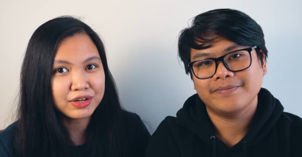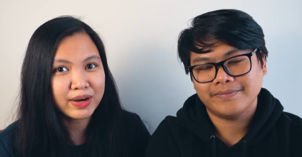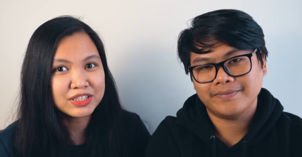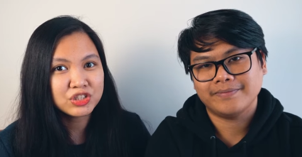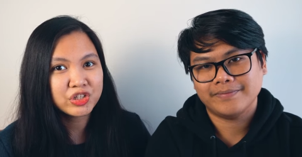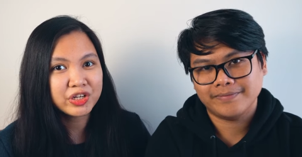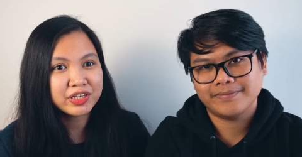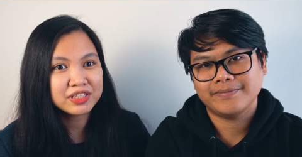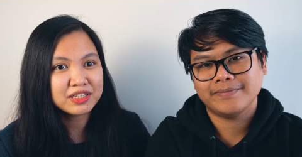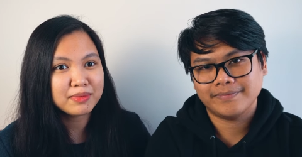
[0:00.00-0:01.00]

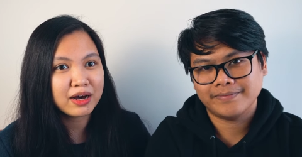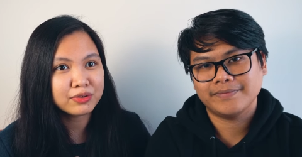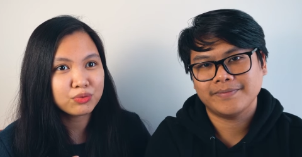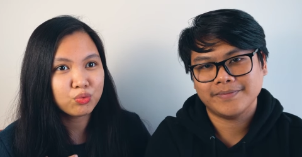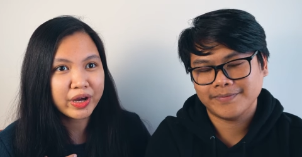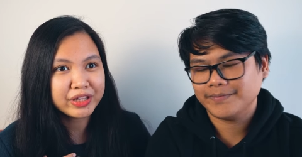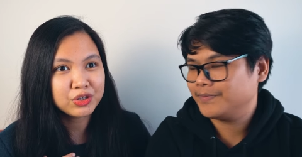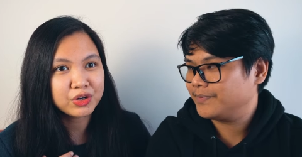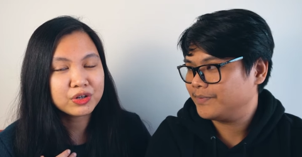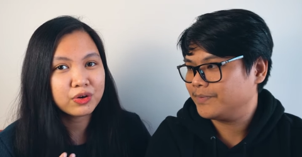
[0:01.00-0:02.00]
Speaker 1: questions about when
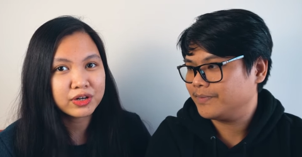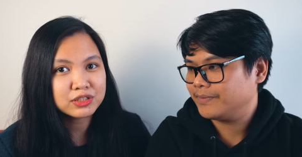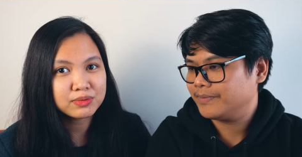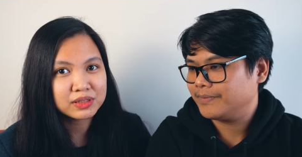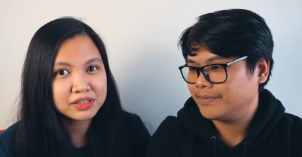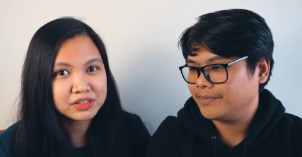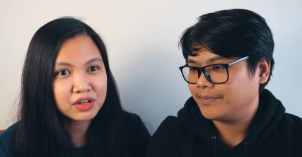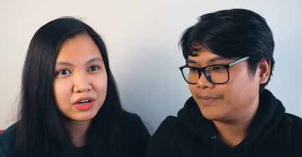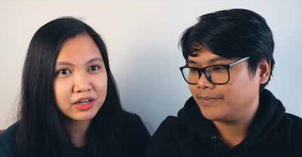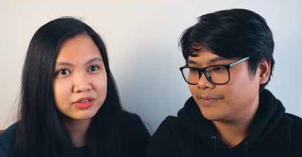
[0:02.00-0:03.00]
your course will
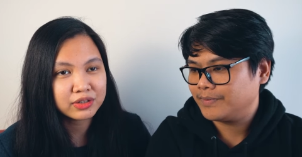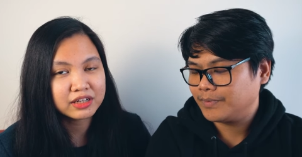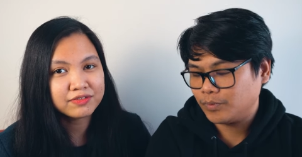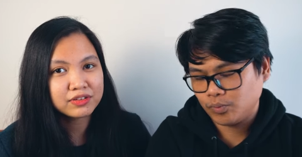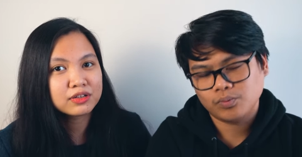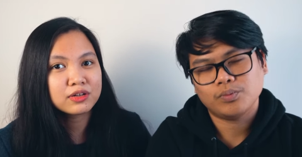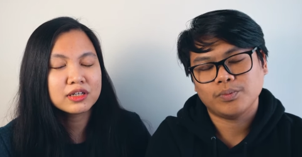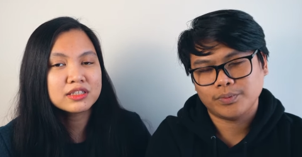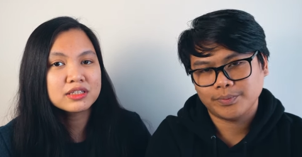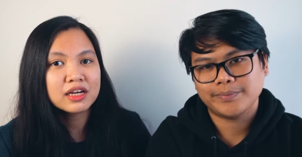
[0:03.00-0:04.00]
start or if your
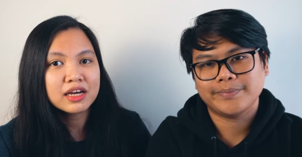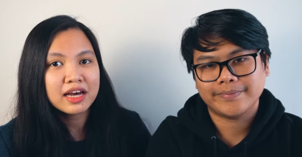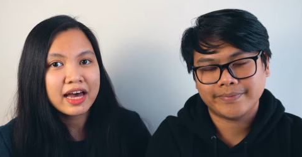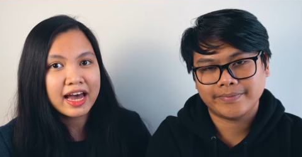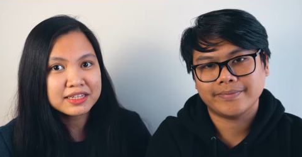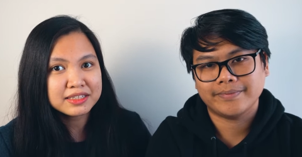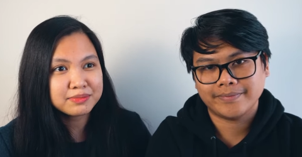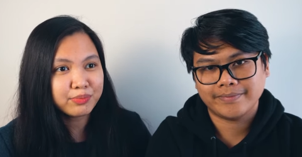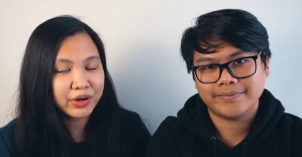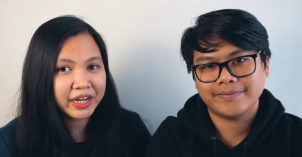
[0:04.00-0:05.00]
course
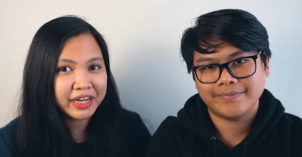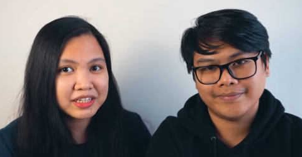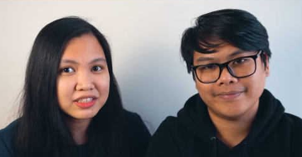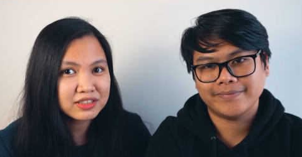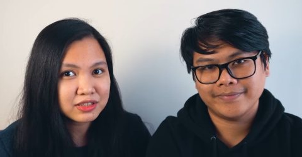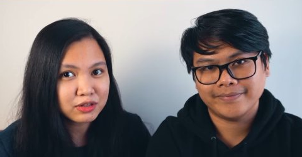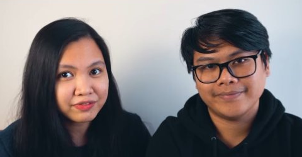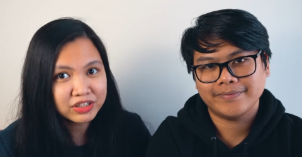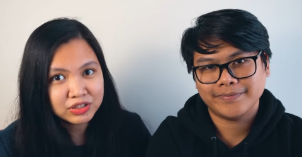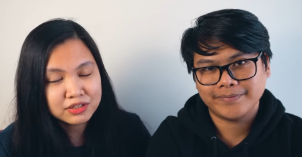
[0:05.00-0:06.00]
has breaks,
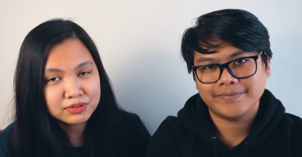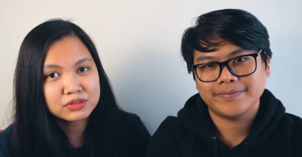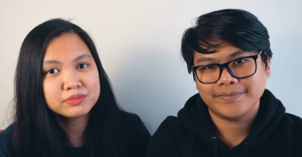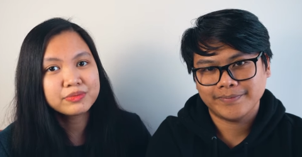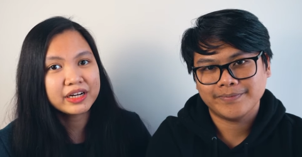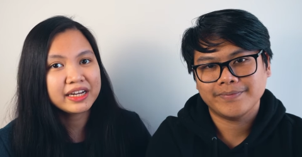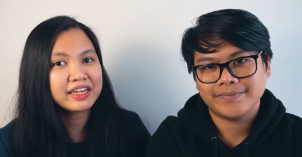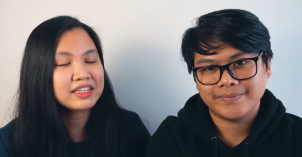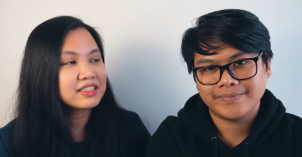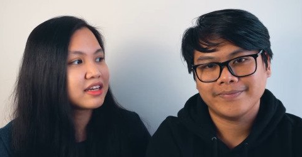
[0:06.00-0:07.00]
official school
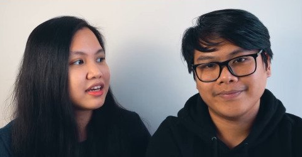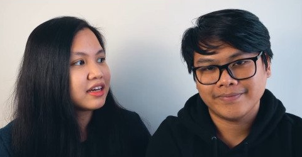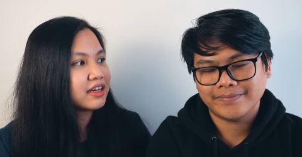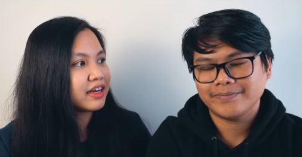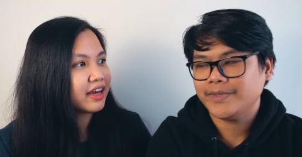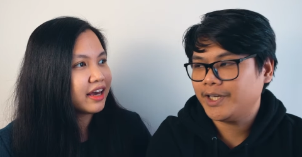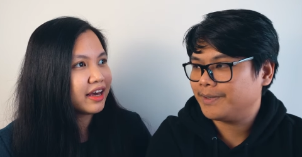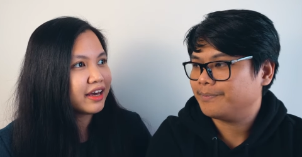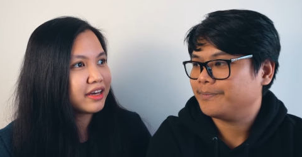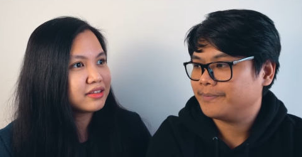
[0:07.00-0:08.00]
breaks.
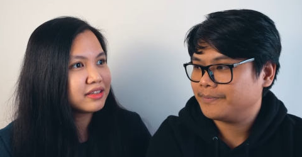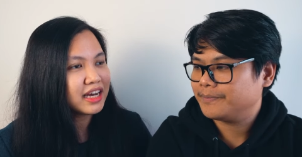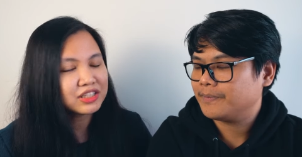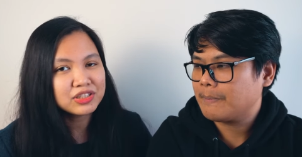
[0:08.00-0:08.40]
And yeah,